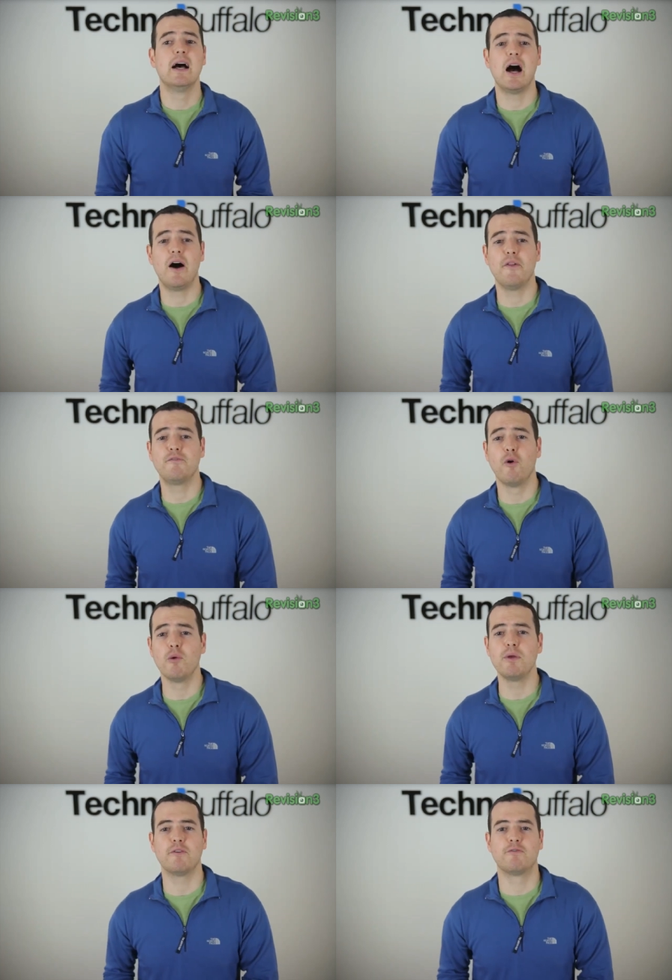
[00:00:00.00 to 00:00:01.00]
Uh, the phone
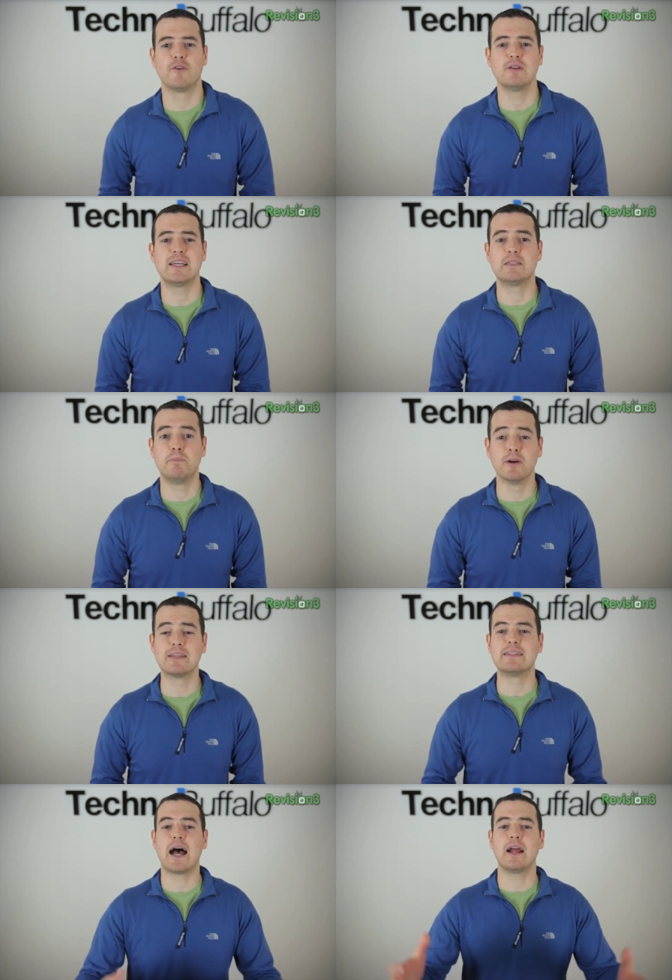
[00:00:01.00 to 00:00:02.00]
will be the first that's built
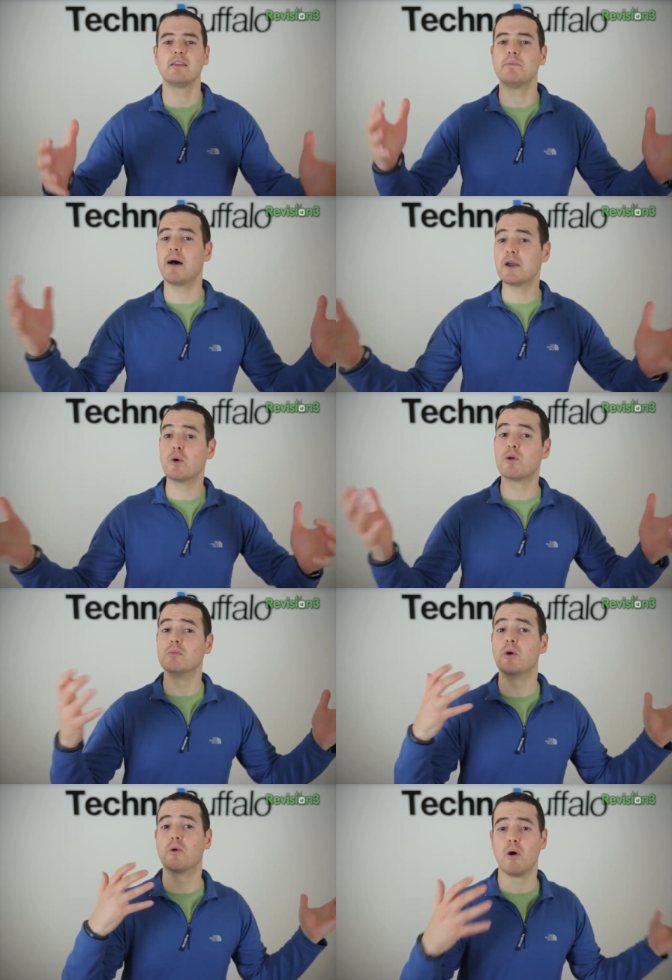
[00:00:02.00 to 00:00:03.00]
entirely by Google
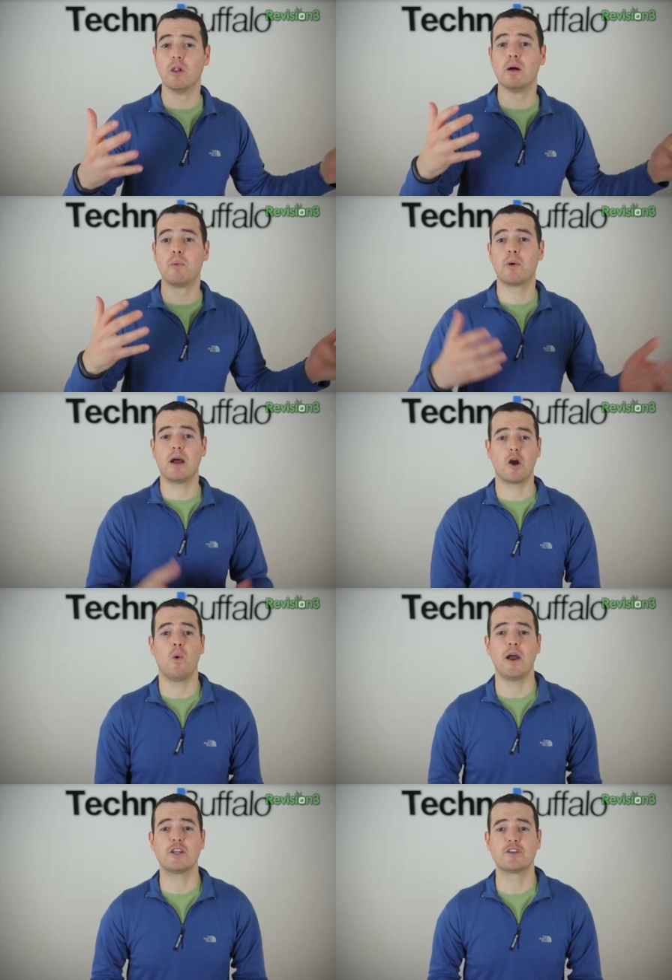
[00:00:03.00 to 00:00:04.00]
and Motorola, but we're not
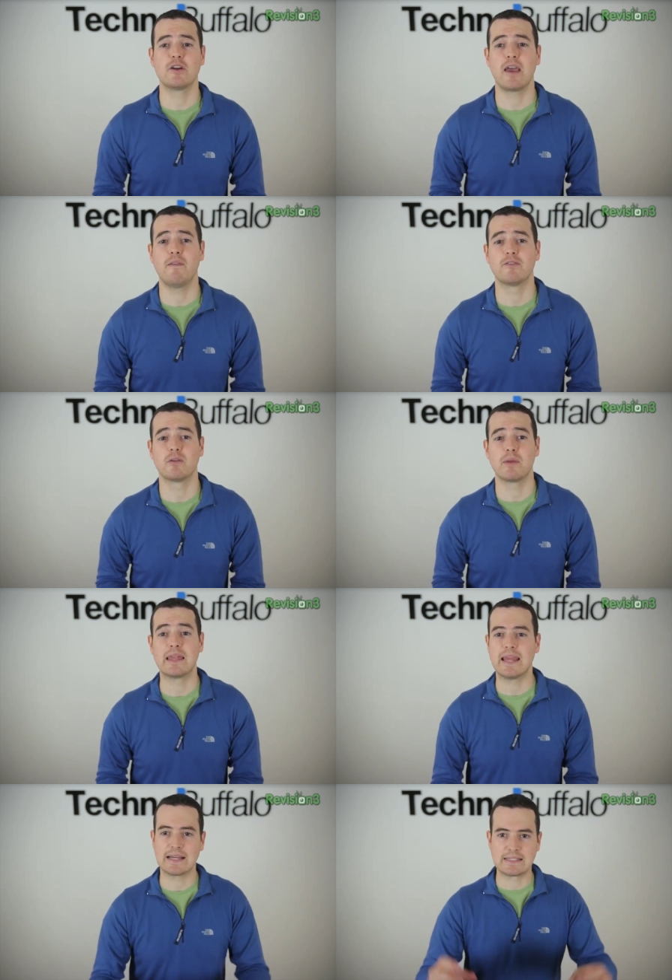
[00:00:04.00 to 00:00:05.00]
quite sure yet if this will be
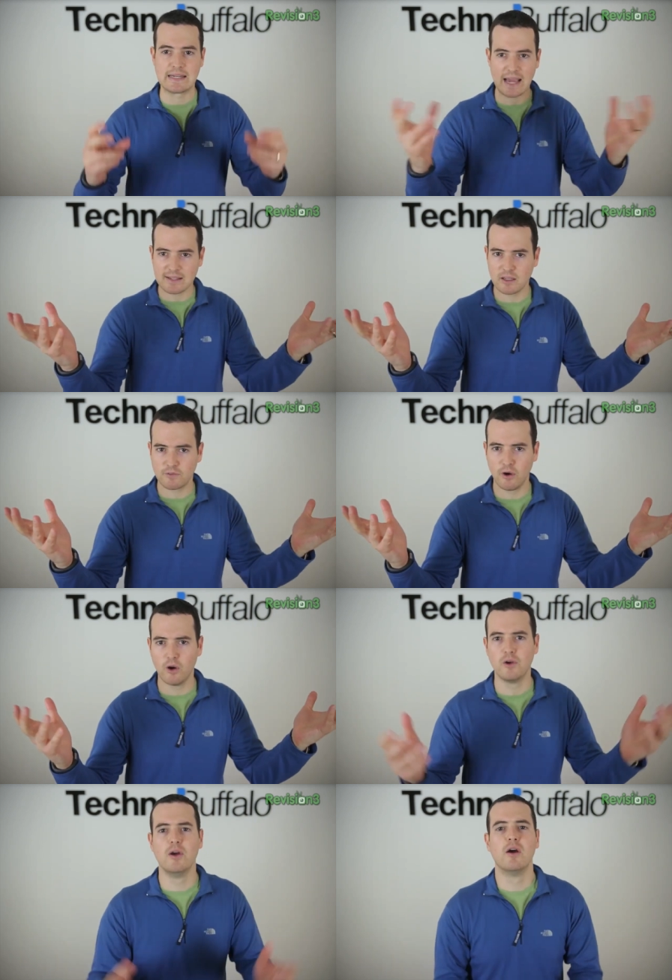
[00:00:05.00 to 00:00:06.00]
the next Nexus
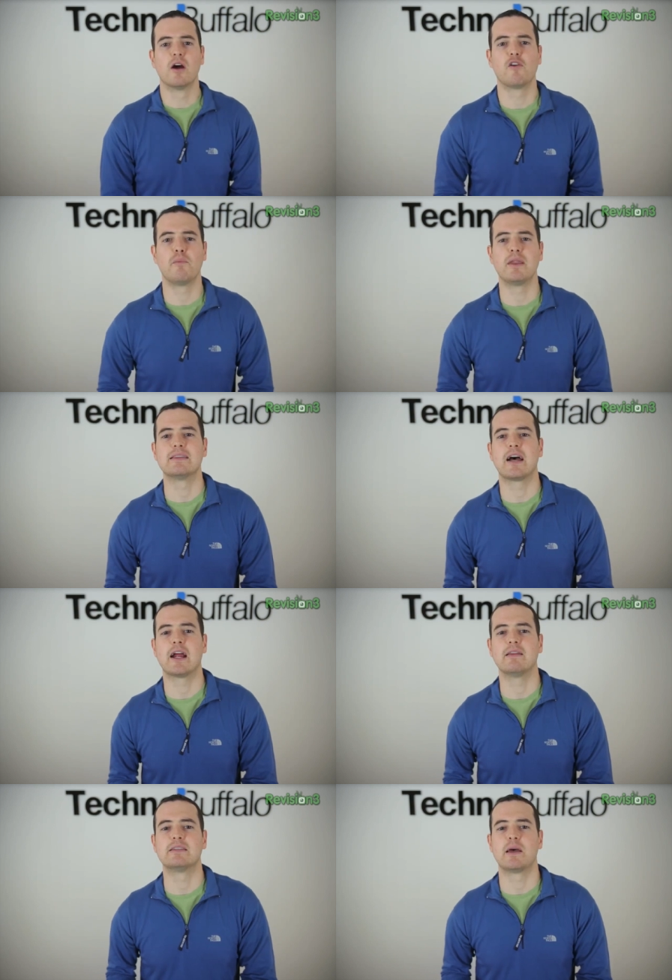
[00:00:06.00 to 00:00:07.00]
phone or if it'll be an
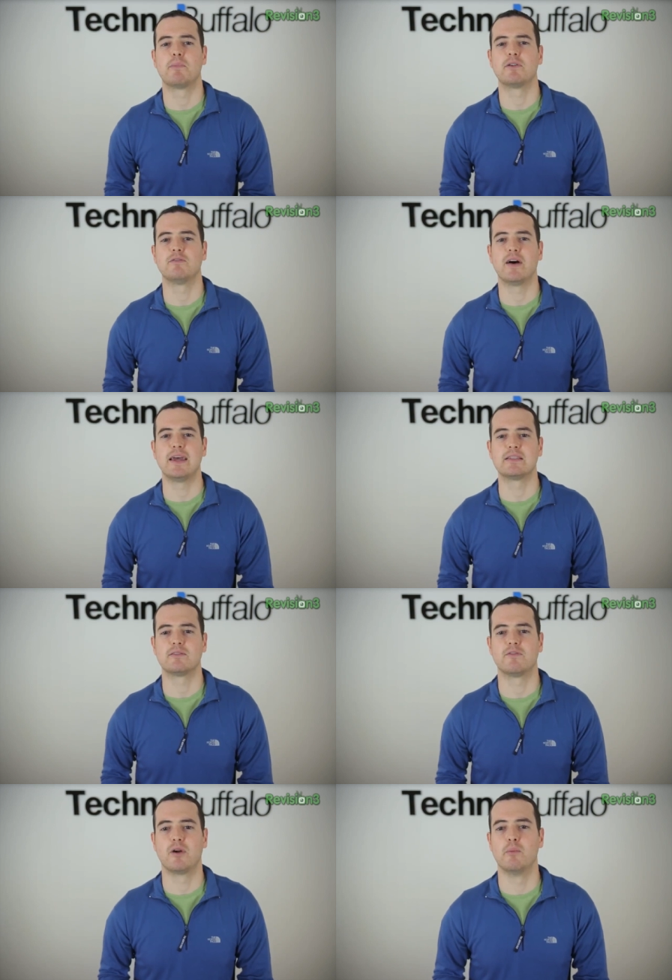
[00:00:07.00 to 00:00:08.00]
entirely separate
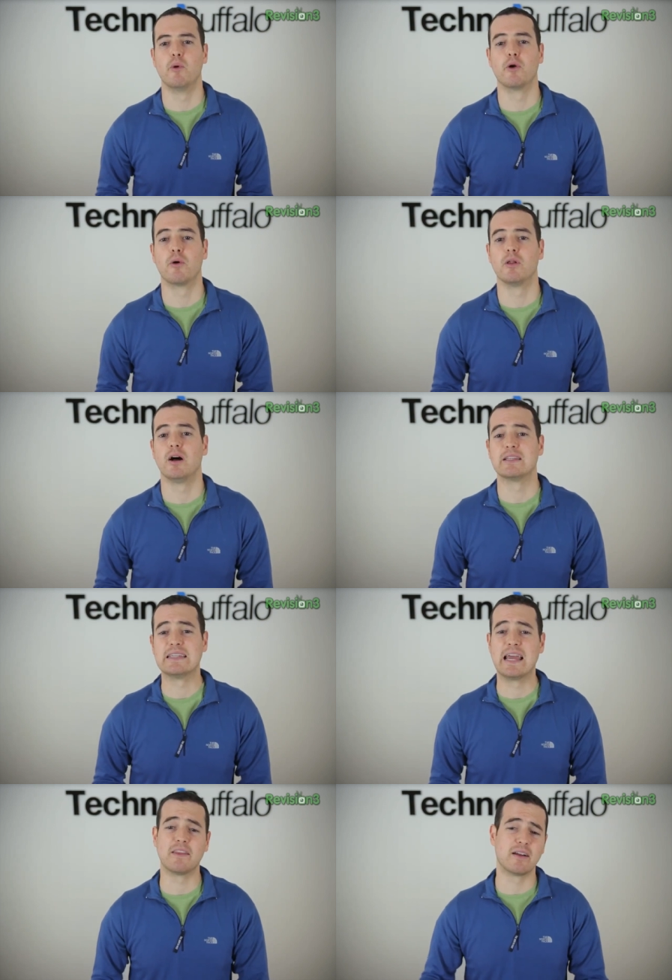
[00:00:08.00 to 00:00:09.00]
device from Motorola
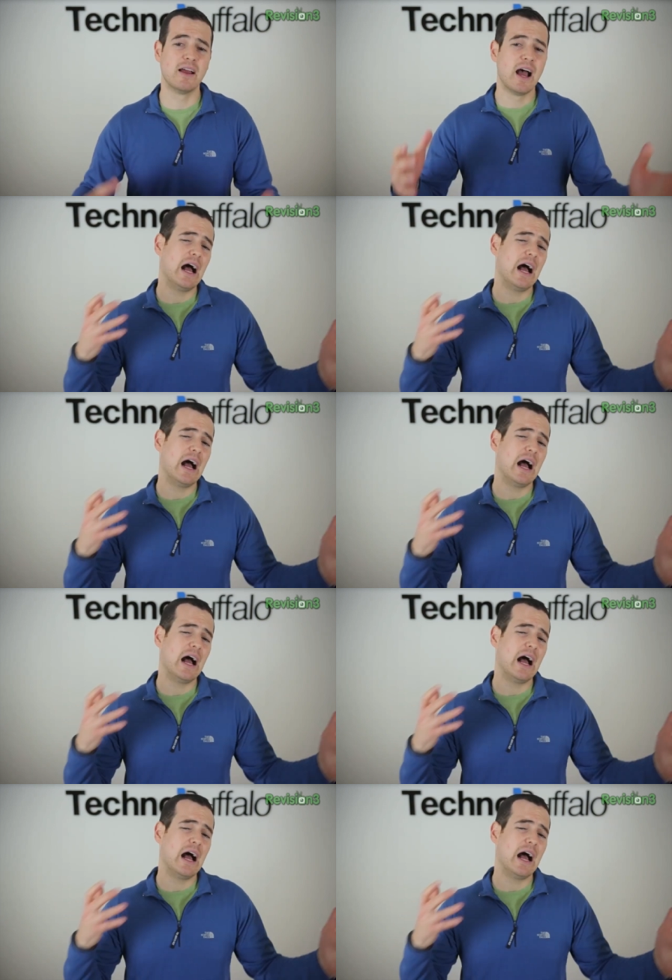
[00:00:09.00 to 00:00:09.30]
altogether.